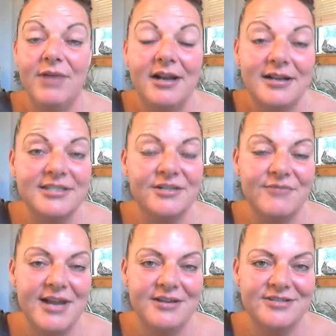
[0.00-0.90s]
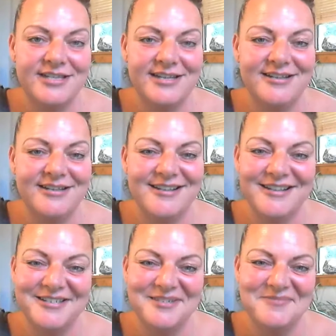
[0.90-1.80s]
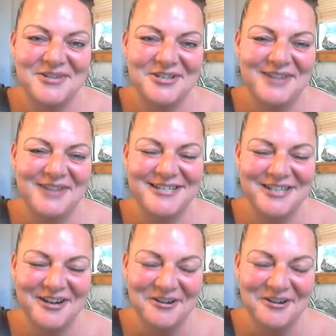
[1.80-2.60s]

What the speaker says: also renders is customers, right, Cheryl?